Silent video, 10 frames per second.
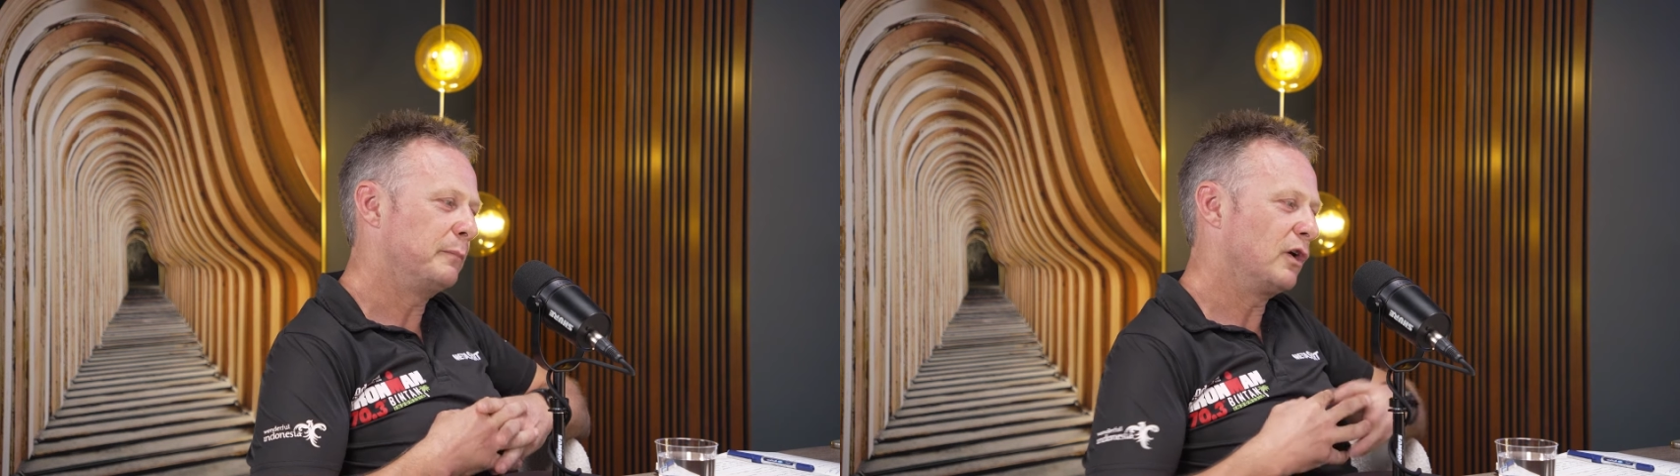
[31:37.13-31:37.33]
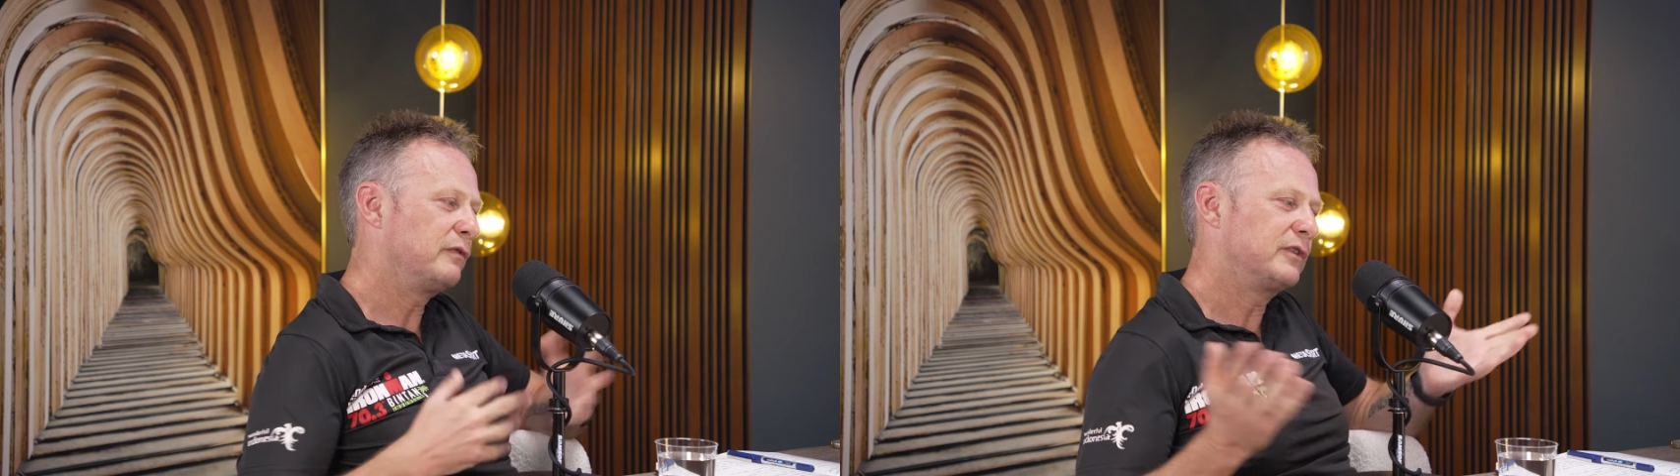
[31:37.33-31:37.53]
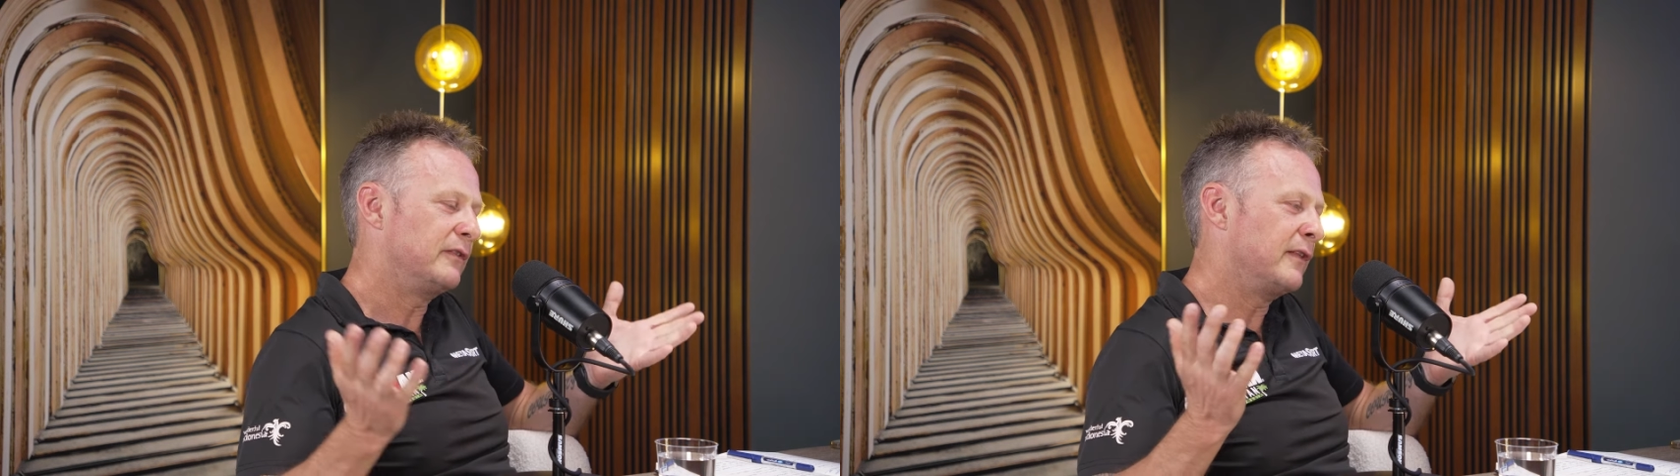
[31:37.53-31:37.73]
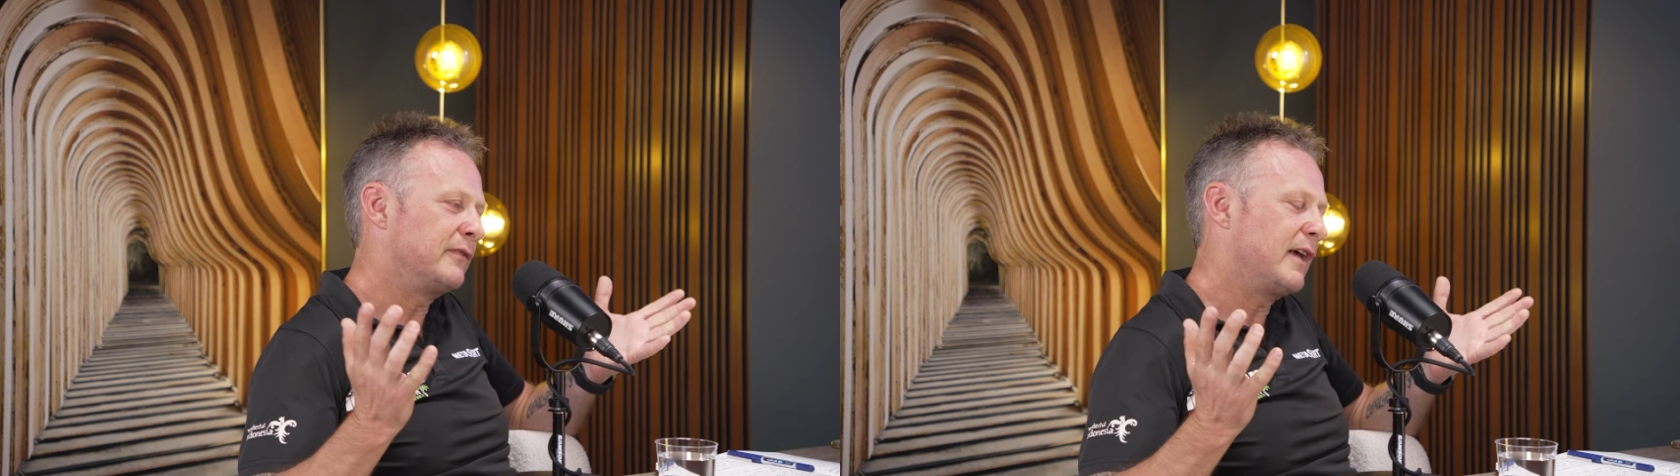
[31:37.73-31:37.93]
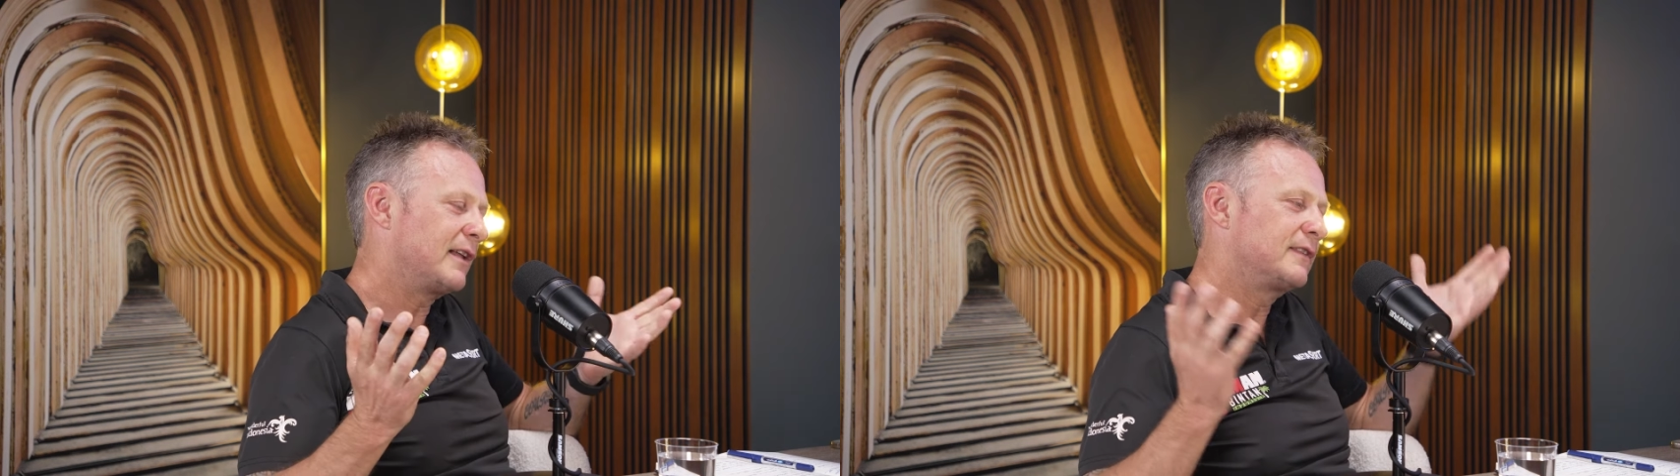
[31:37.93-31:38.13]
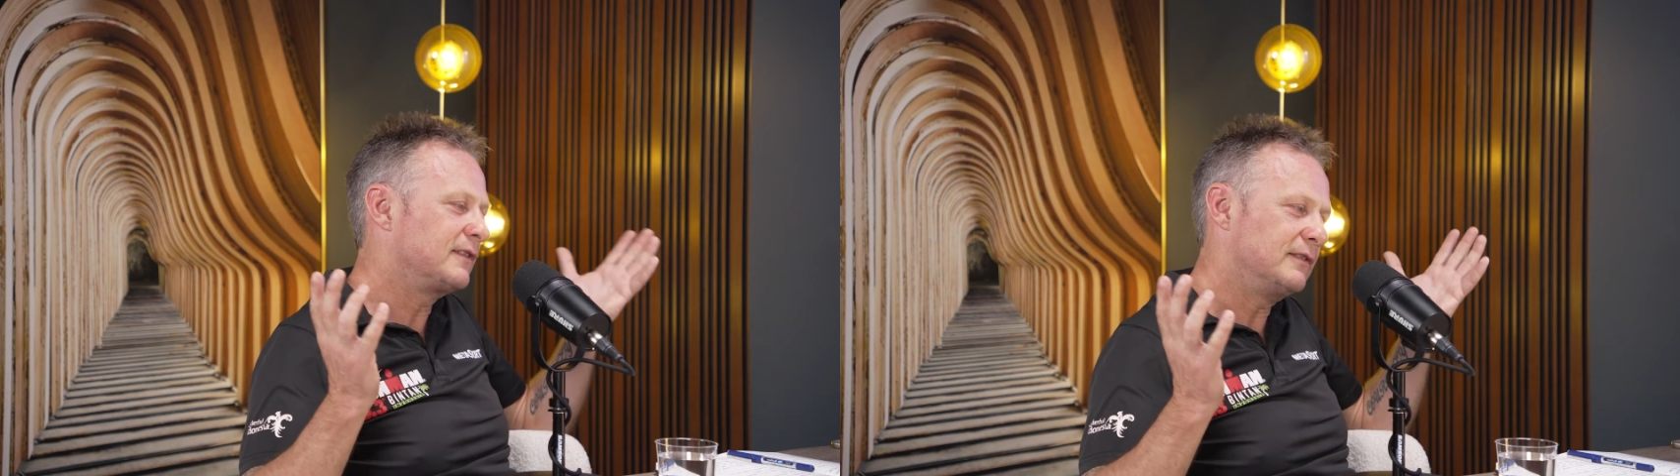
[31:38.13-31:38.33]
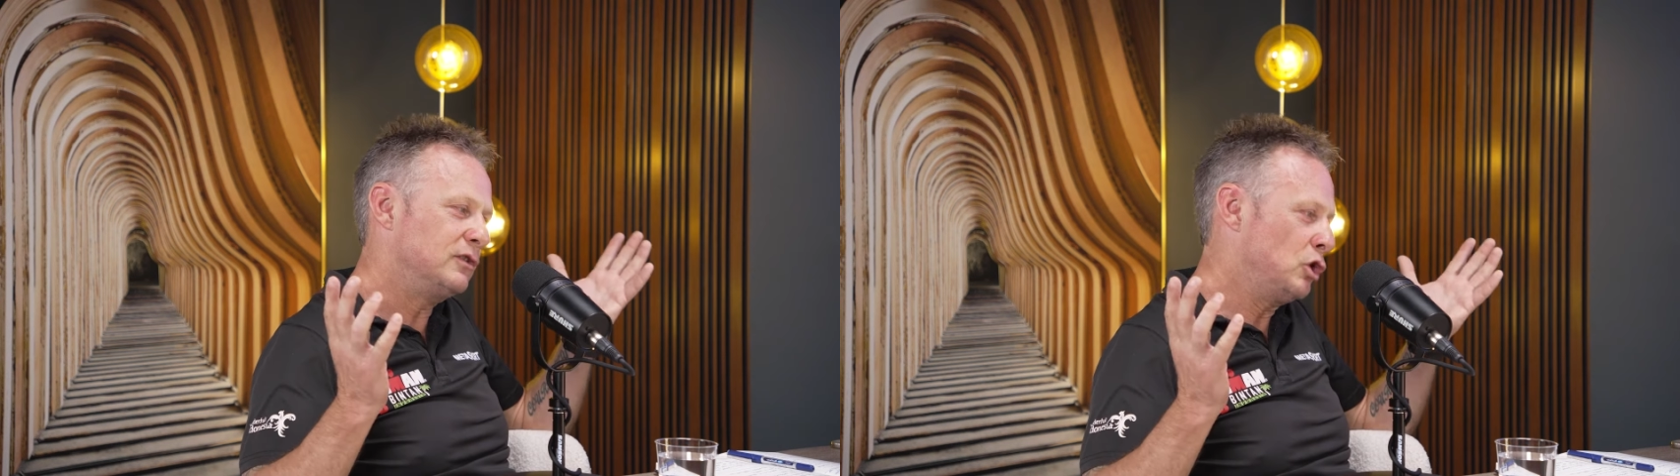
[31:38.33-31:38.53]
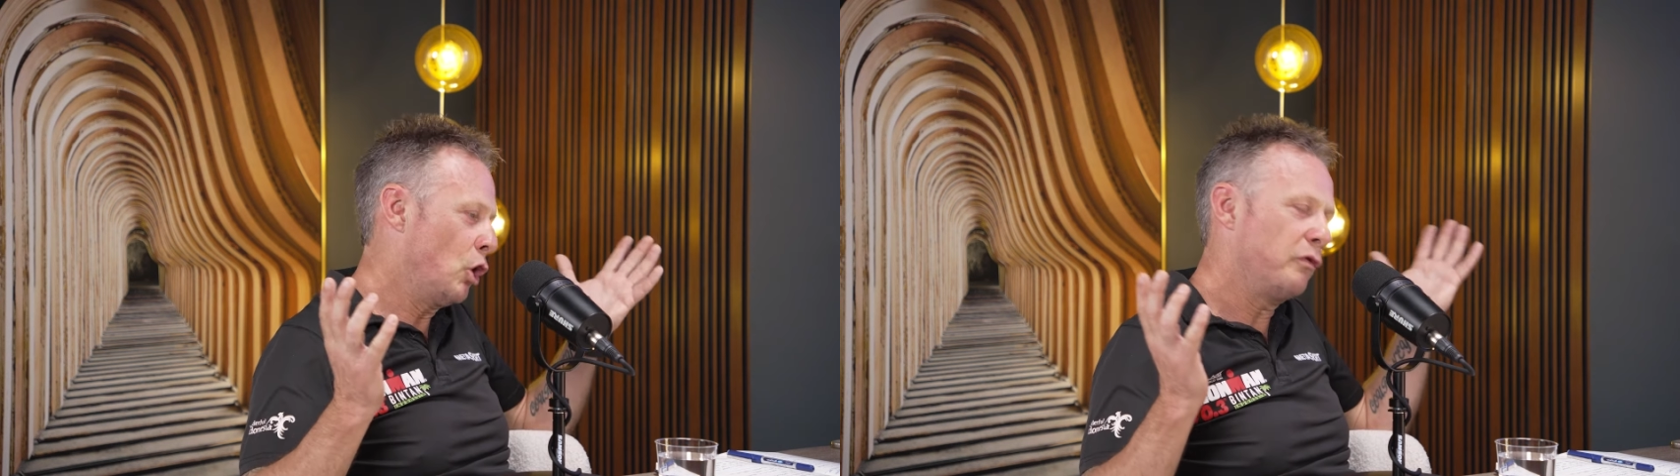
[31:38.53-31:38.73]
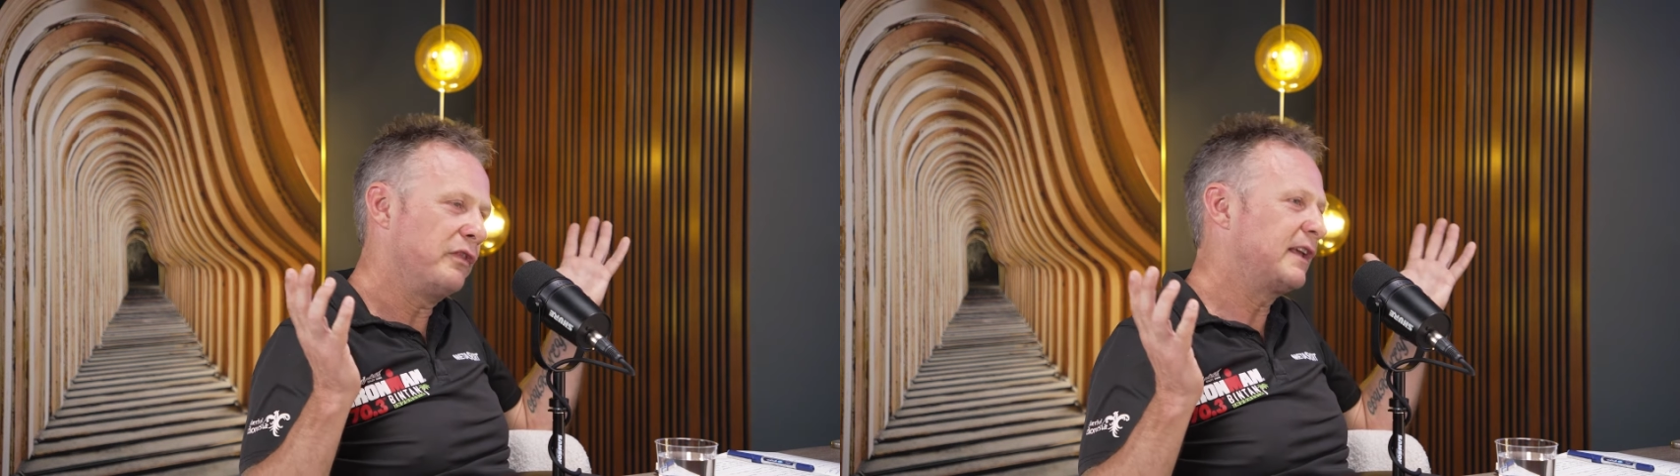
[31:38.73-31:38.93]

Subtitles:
But often that's not